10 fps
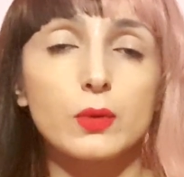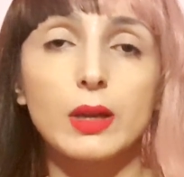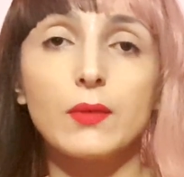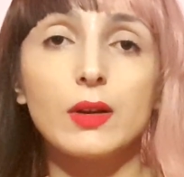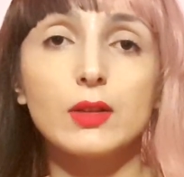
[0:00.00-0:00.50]

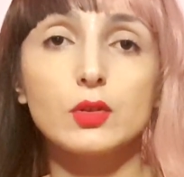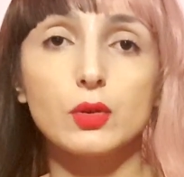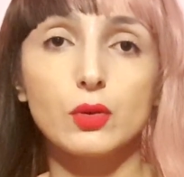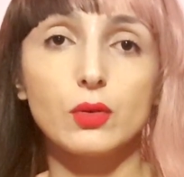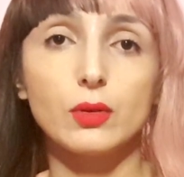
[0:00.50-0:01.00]
whatever
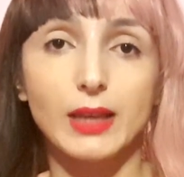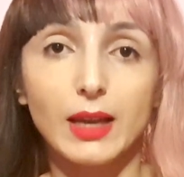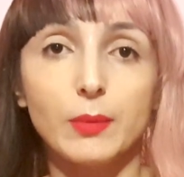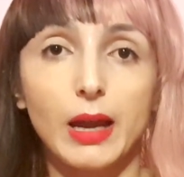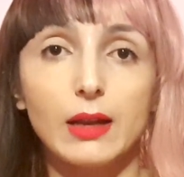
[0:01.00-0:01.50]
to
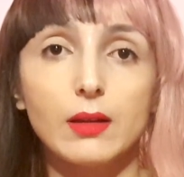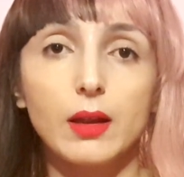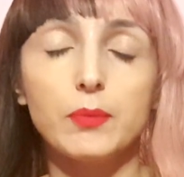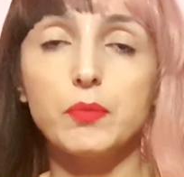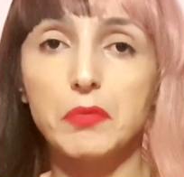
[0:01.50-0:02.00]
gay men
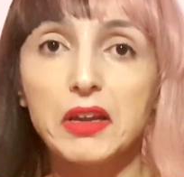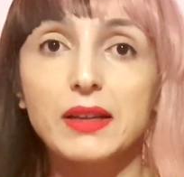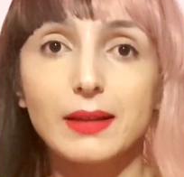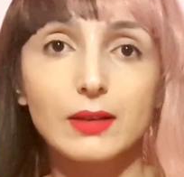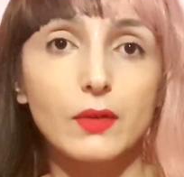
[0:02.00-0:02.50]
and they
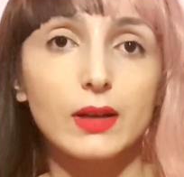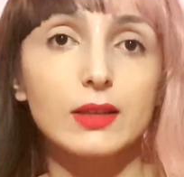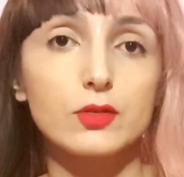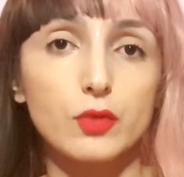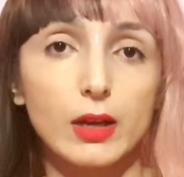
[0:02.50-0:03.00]
identify
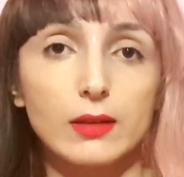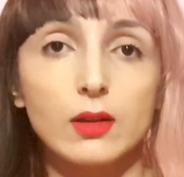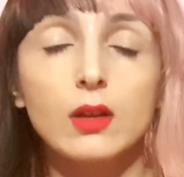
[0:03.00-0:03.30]
as straight.